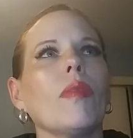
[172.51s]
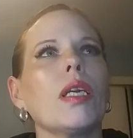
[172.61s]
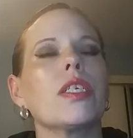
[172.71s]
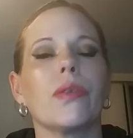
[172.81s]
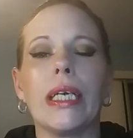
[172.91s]

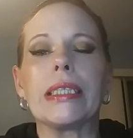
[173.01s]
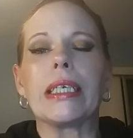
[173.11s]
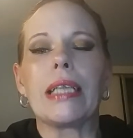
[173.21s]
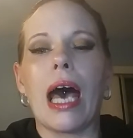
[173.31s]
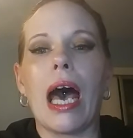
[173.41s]
So I
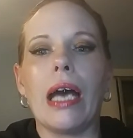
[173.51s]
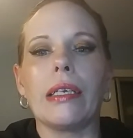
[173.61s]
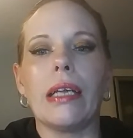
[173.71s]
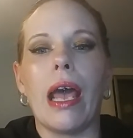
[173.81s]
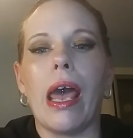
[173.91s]
did that,
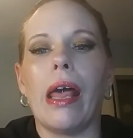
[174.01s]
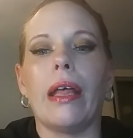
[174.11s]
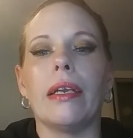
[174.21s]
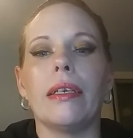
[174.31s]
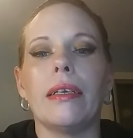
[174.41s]

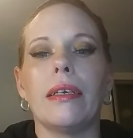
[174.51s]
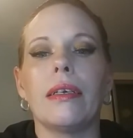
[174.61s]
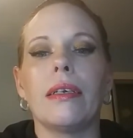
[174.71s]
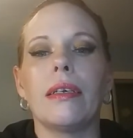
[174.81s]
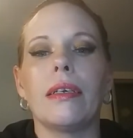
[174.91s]
and
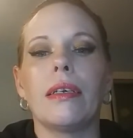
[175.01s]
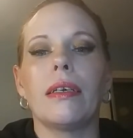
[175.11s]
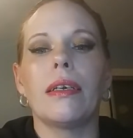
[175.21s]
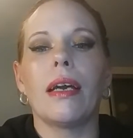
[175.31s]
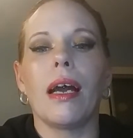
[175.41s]

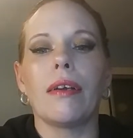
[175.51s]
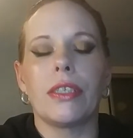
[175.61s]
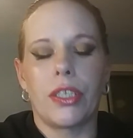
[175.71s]
I